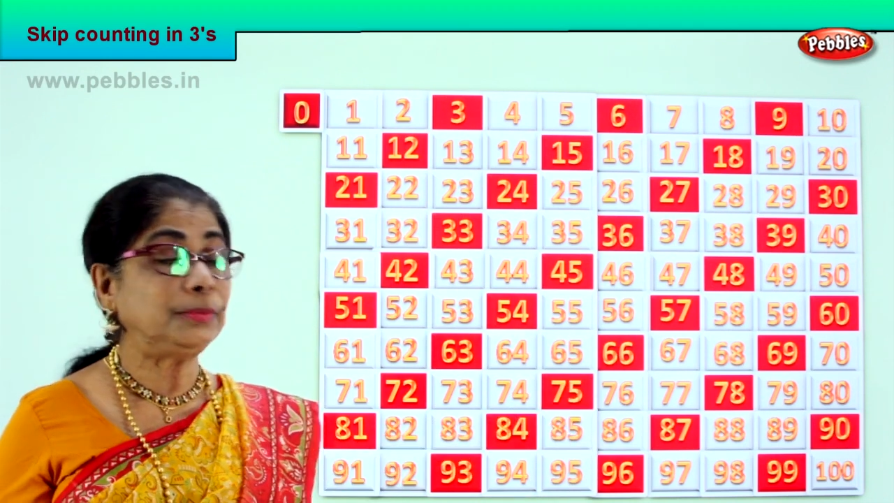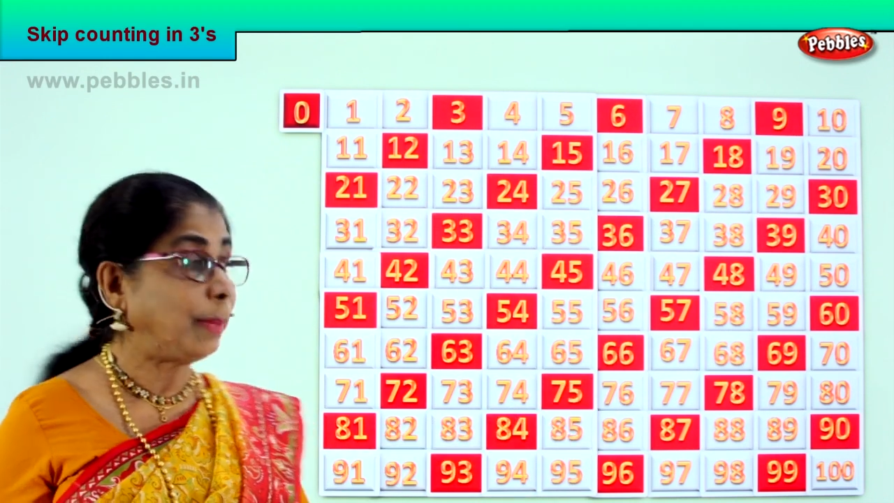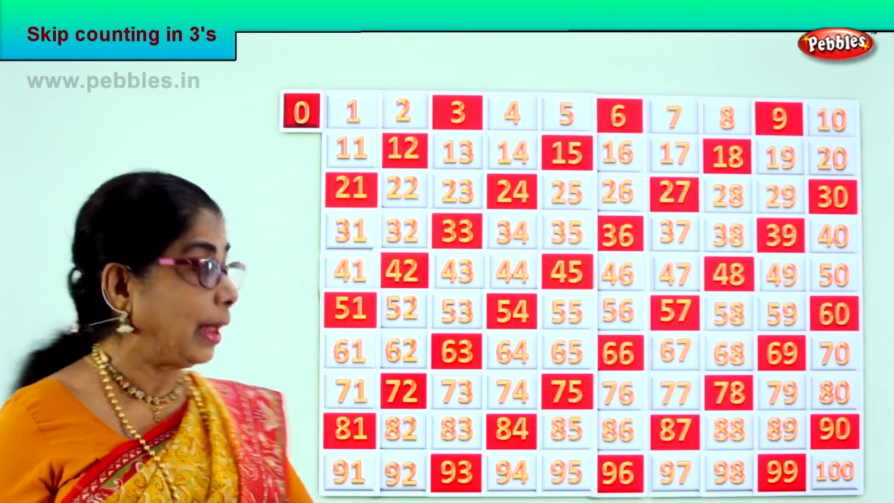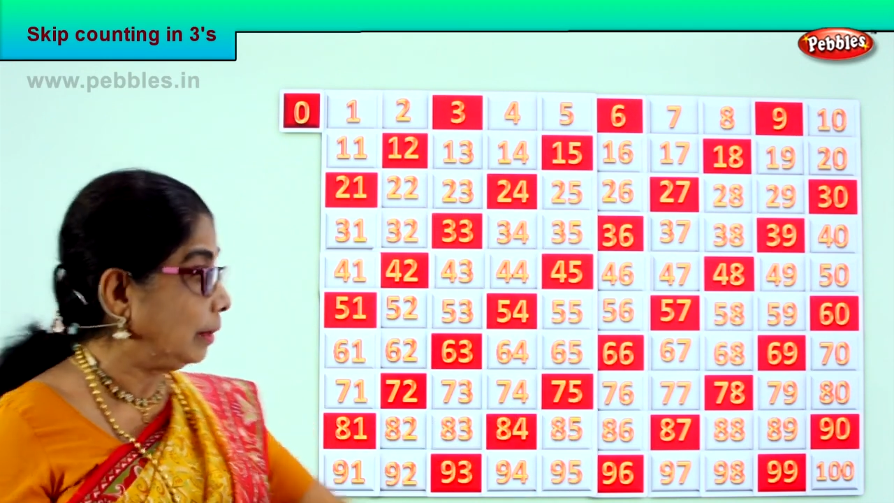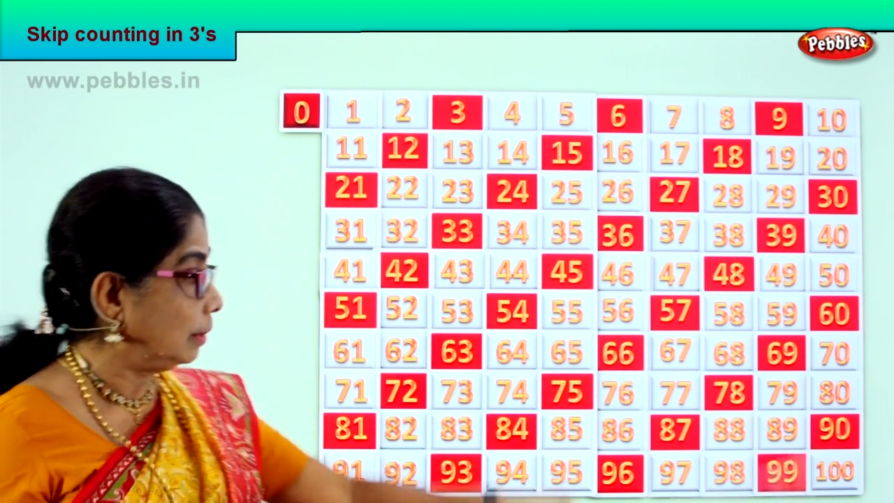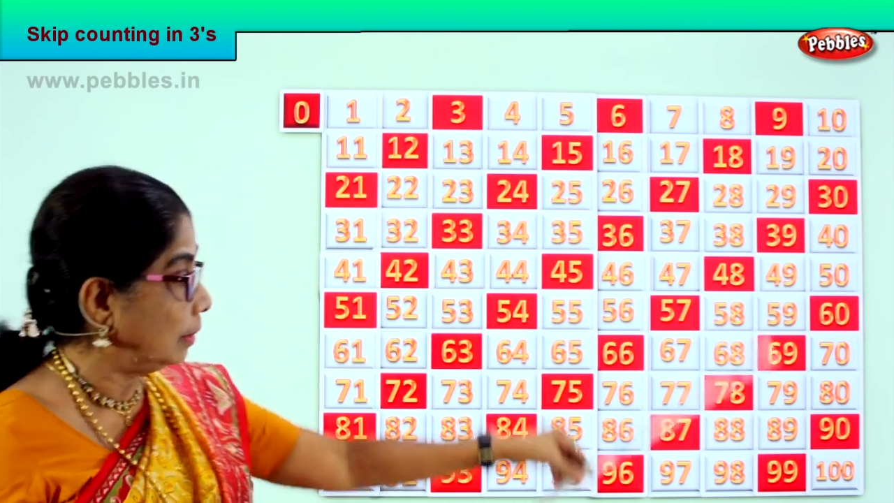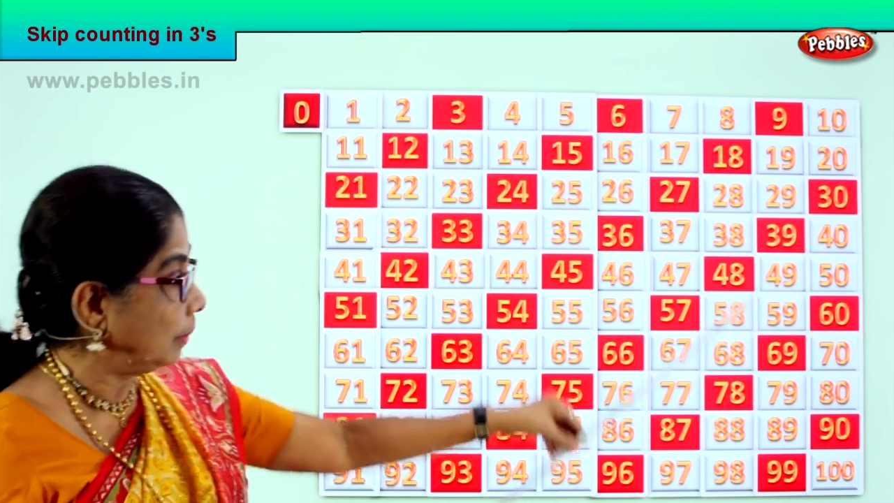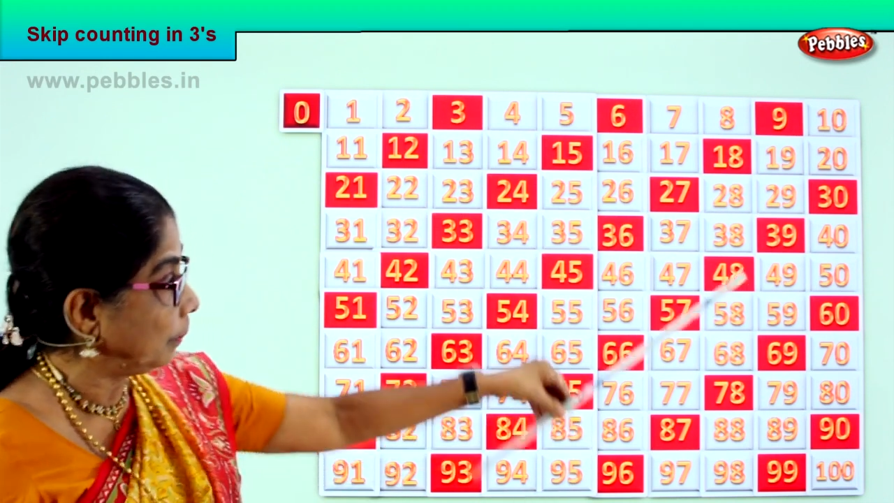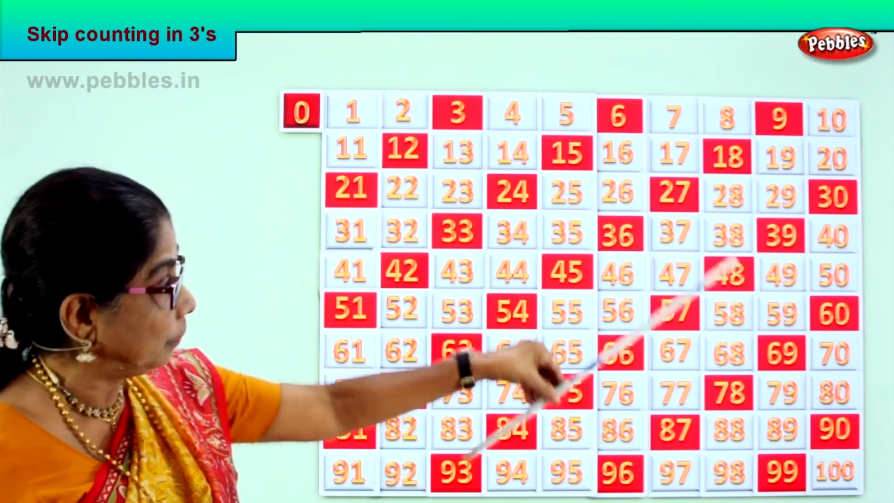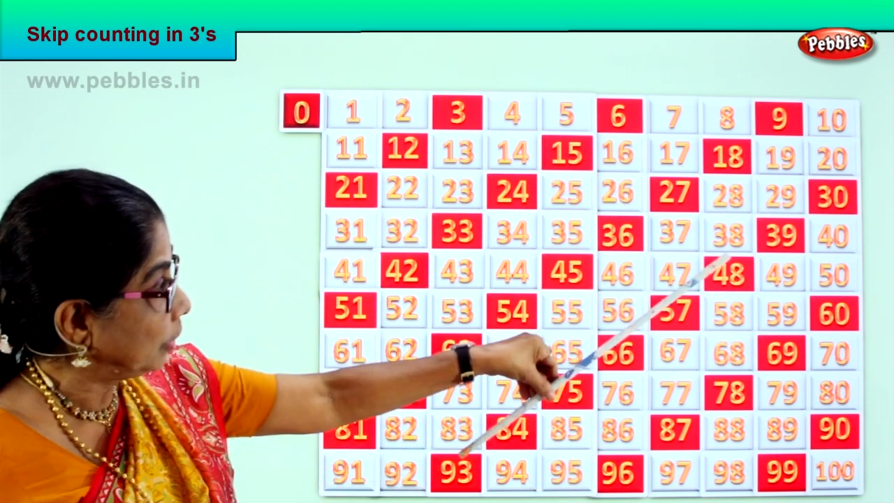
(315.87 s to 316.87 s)

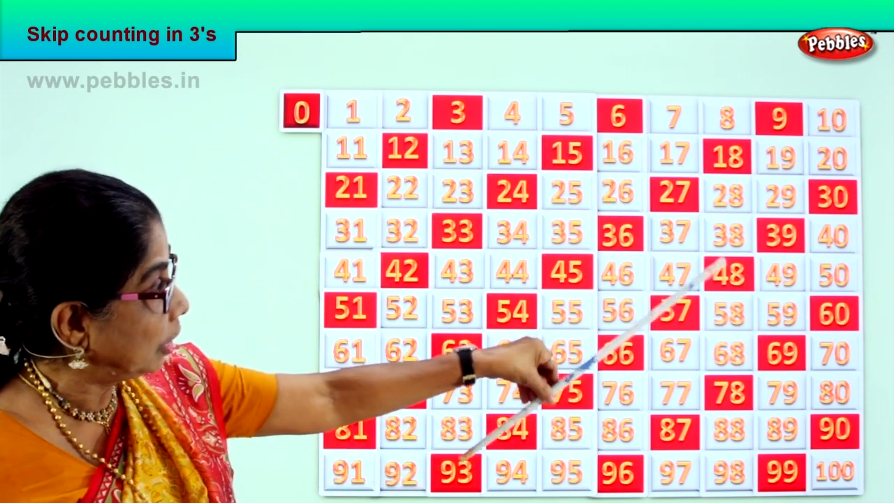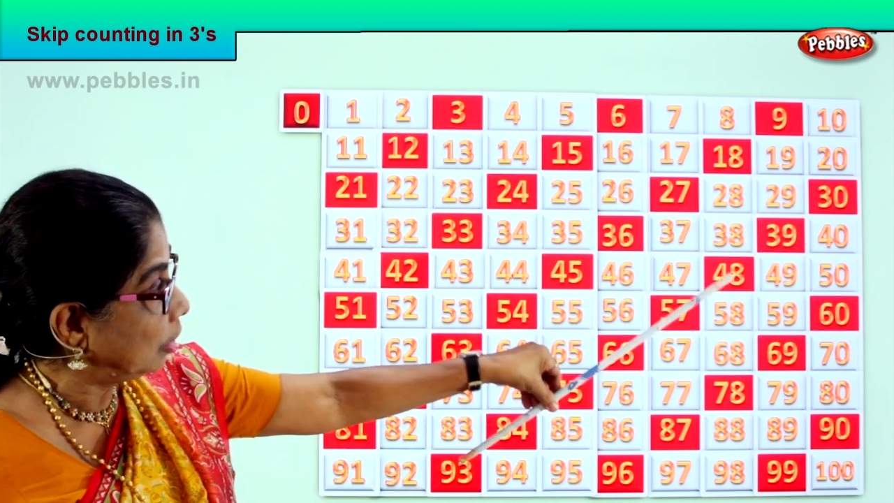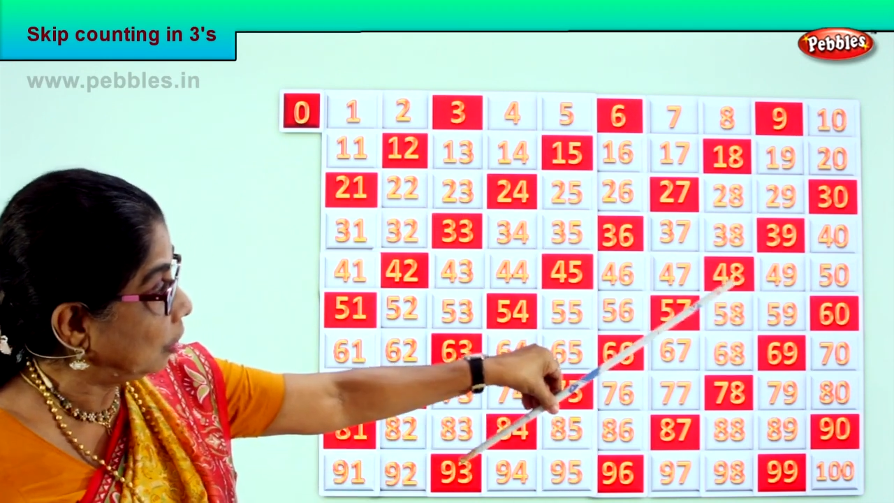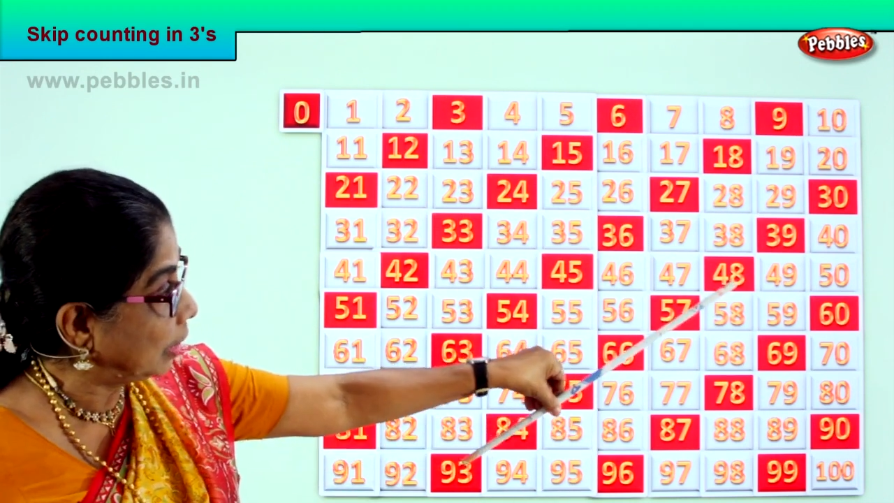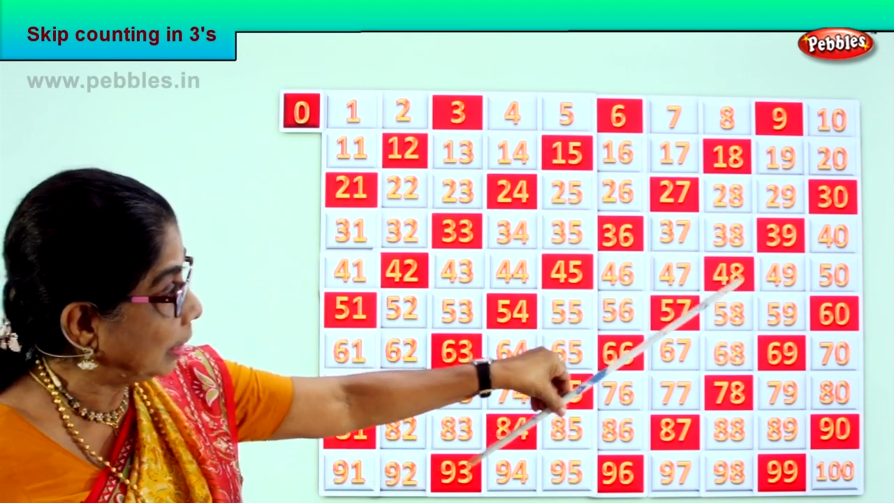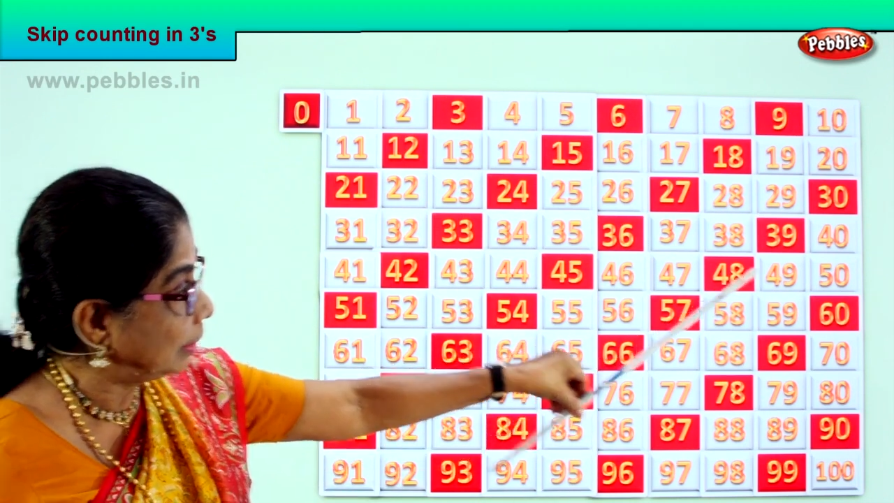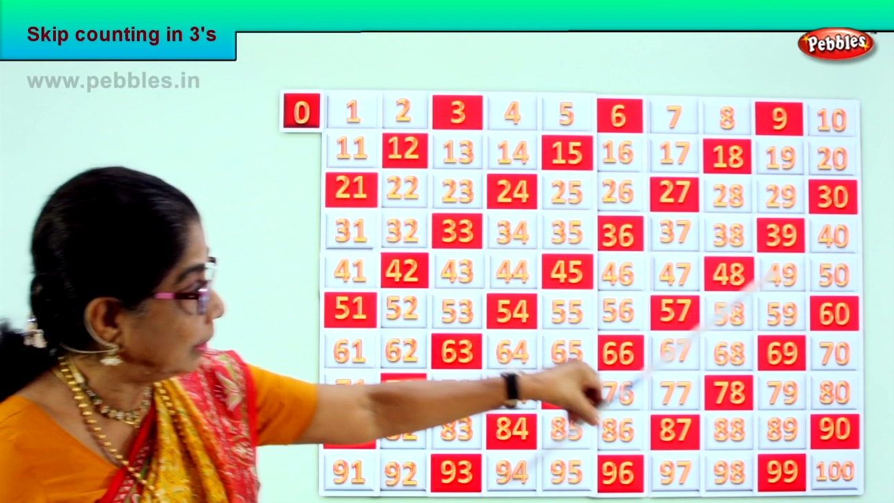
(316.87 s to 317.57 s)
pattern. Look at